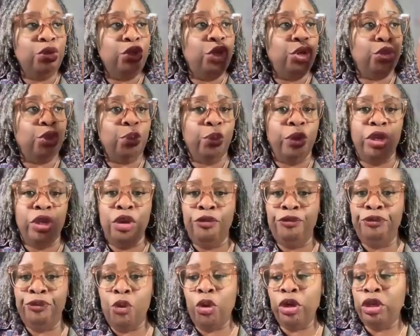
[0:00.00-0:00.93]
year, 3 year,
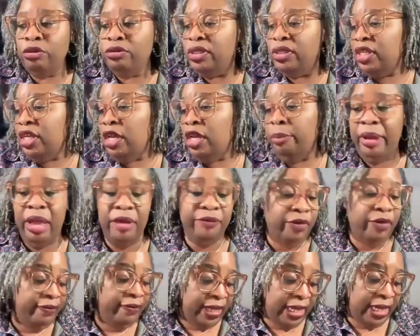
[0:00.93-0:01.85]
4, you still paying
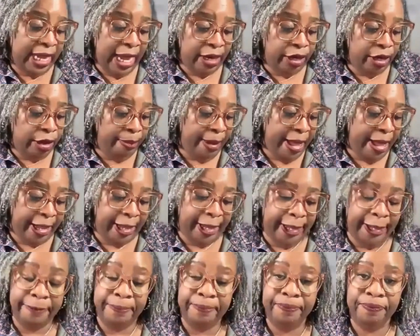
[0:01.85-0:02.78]
for everything out of your
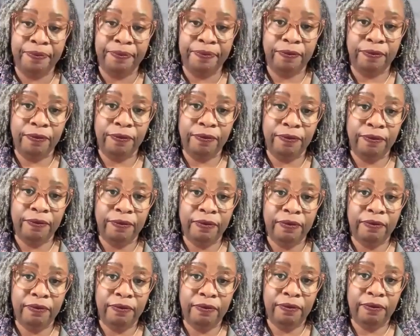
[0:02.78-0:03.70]
pocket.
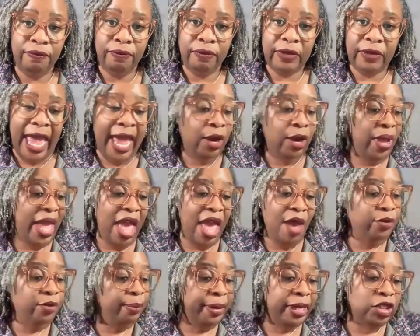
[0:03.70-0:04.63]
I don't
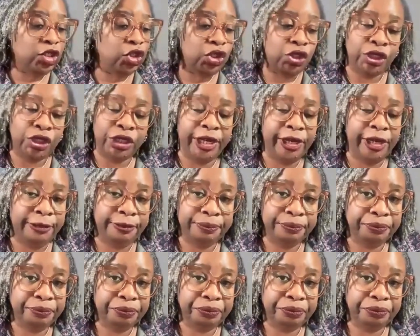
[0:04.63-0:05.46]
have a budget, Jen.